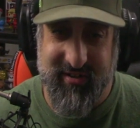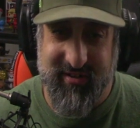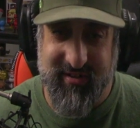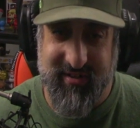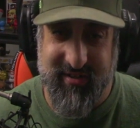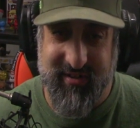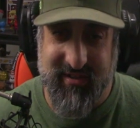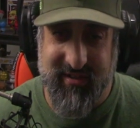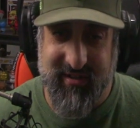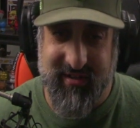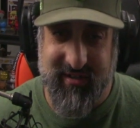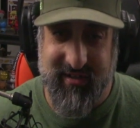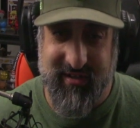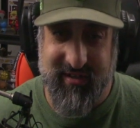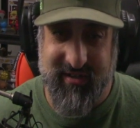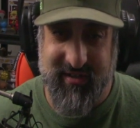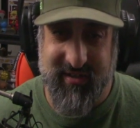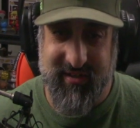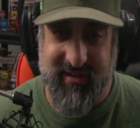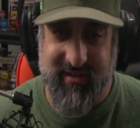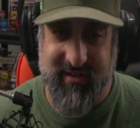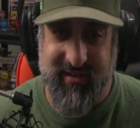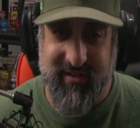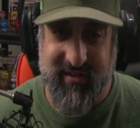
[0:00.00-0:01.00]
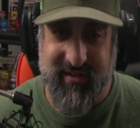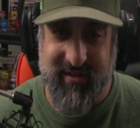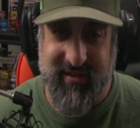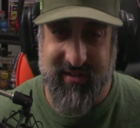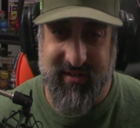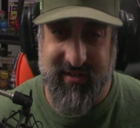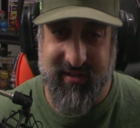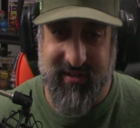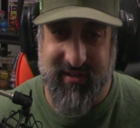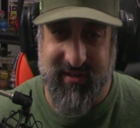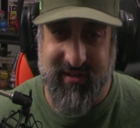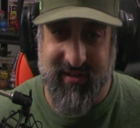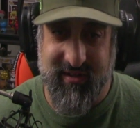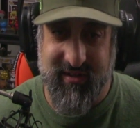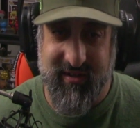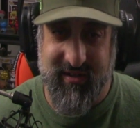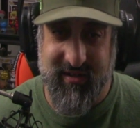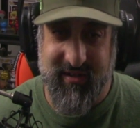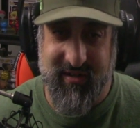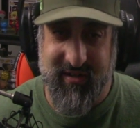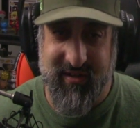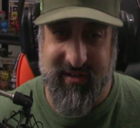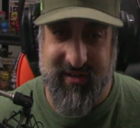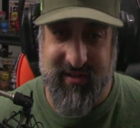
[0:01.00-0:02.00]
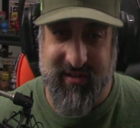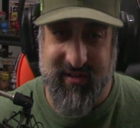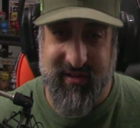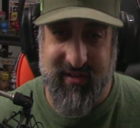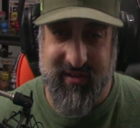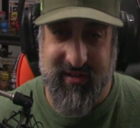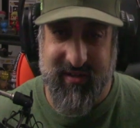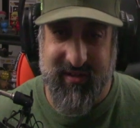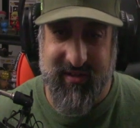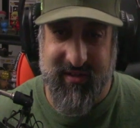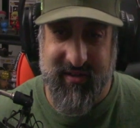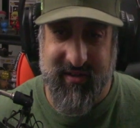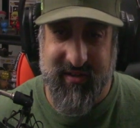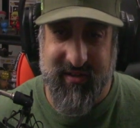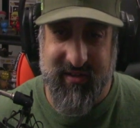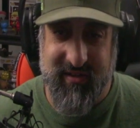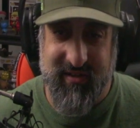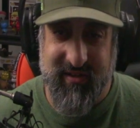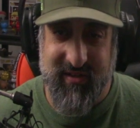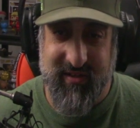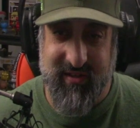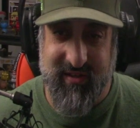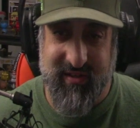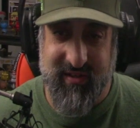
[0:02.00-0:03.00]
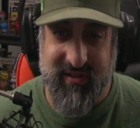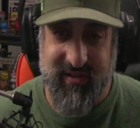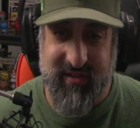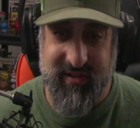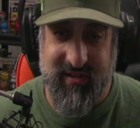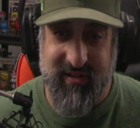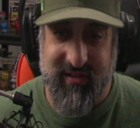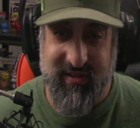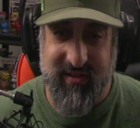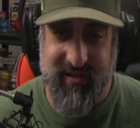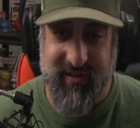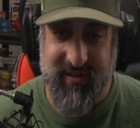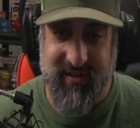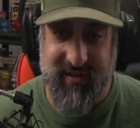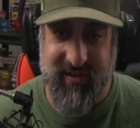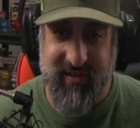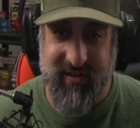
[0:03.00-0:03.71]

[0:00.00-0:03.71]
[no speech]